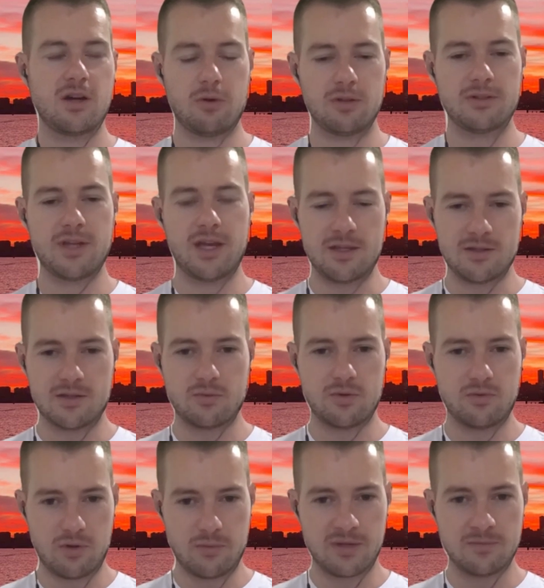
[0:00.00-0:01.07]
go on dates with
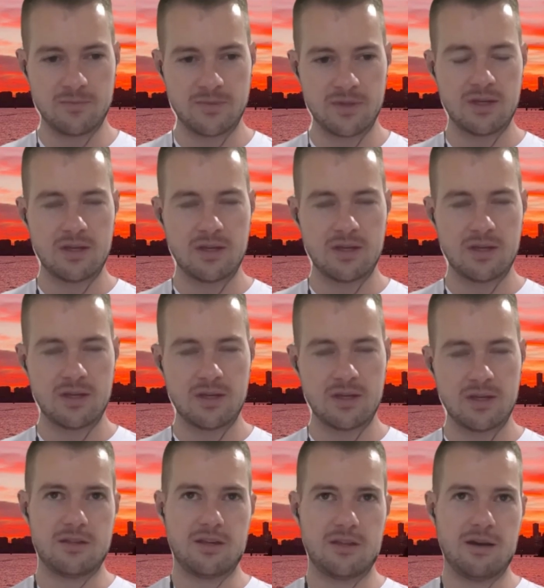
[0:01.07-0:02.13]
women. And I
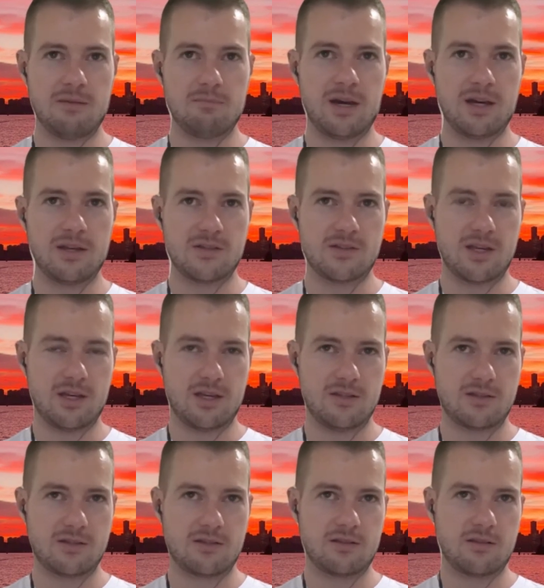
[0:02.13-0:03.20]
think that mindset
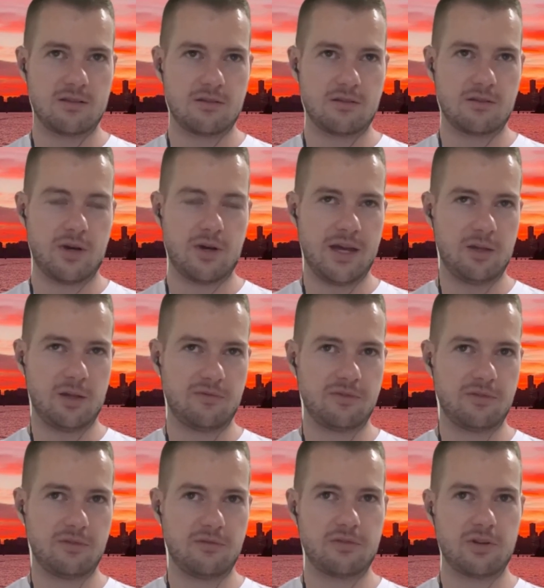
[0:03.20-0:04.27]
is quite
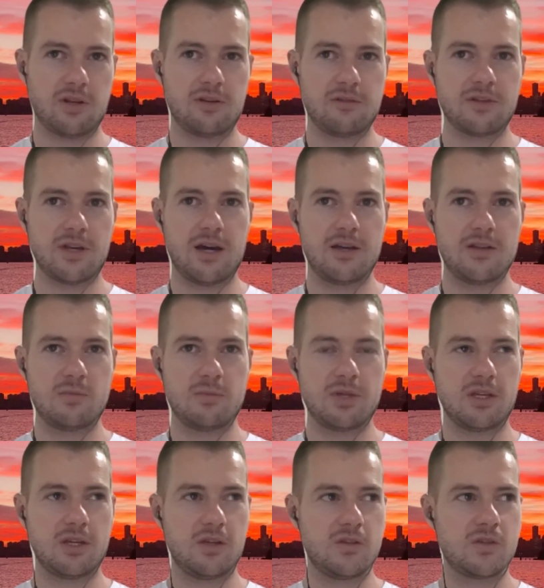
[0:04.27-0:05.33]
helpful for a lot of guys
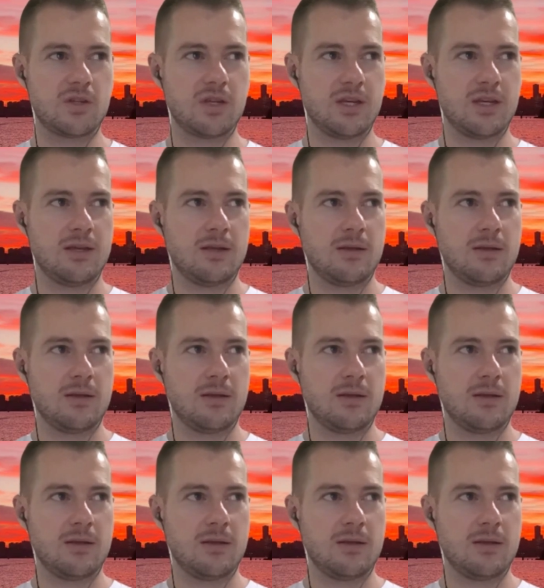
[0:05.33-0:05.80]
because